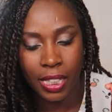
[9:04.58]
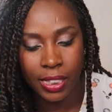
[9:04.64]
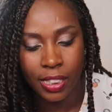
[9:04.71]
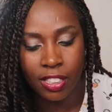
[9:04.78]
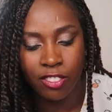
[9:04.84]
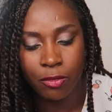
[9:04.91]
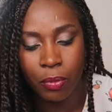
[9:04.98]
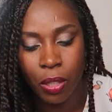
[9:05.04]

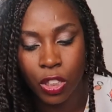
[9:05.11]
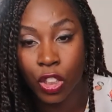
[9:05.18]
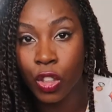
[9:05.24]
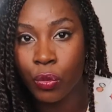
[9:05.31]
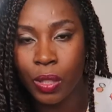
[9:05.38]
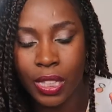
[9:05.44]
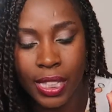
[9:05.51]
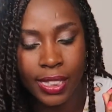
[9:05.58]
list of books
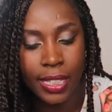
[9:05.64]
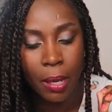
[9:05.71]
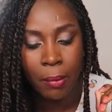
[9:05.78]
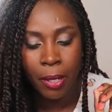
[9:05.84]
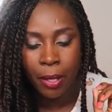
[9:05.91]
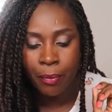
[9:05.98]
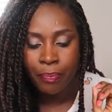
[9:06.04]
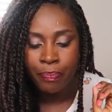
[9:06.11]
to read this
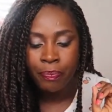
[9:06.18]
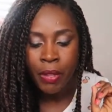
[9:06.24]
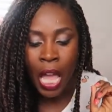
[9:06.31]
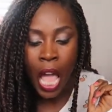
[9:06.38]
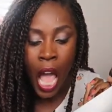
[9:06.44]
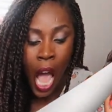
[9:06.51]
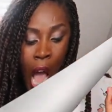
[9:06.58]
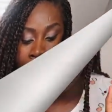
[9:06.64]
summer. What
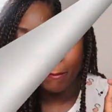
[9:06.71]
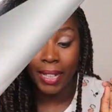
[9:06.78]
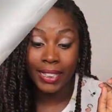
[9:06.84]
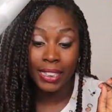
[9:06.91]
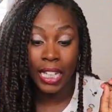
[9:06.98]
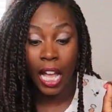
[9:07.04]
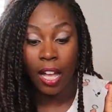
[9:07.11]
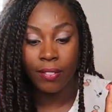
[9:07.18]
are your
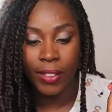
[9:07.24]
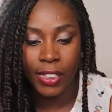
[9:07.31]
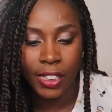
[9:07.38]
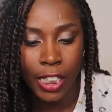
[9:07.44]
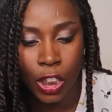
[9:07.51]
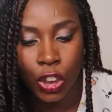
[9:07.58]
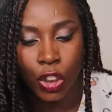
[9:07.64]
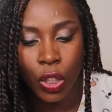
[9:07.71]
must-have um,
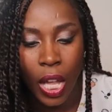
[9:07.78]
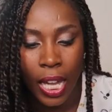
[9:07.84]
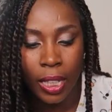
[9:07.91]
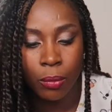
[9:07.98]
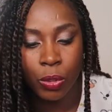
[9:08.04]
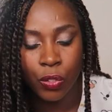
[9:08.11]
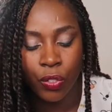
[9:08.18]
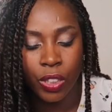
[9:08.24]
essential
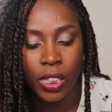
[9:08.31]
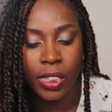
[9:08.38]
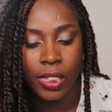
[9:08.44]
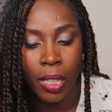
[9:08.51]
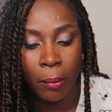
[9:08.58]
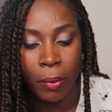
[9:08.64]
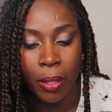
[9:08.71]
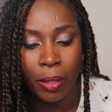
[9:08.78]
items for the
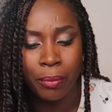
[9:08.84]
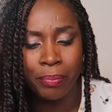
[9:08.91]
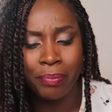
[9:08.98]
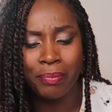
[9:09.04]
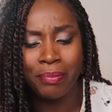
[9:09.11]
summer?